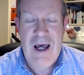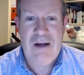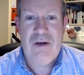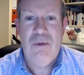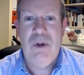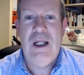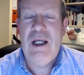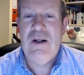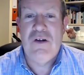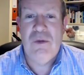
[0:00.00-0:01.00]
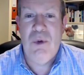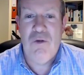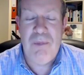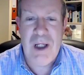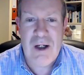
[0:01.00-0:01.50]
that we need to
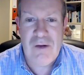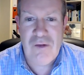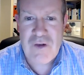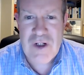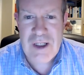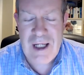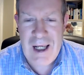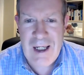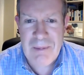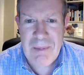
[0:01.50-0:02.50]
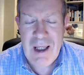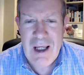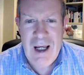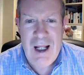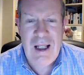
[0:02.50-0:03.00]
move beyond TK.
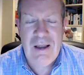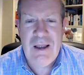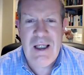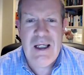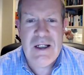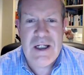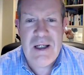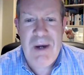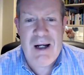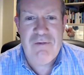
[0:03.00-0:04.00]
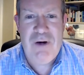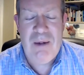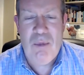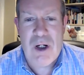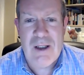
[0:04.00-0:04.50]
And in the TPAC
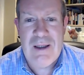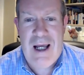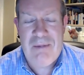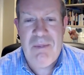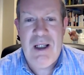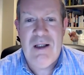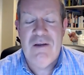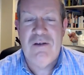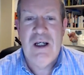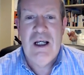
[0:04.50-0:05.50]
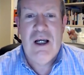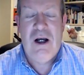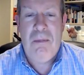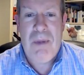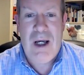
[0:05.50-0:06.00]
framework, that means
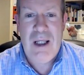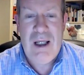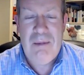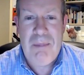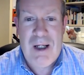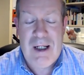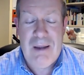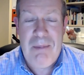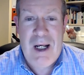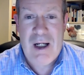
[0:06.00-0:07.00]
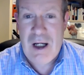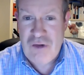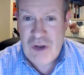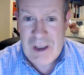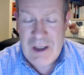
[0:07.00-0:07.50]
combining
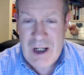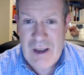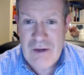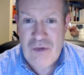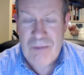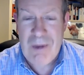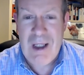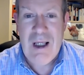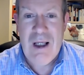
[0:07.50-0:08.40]
pedagogical knowledge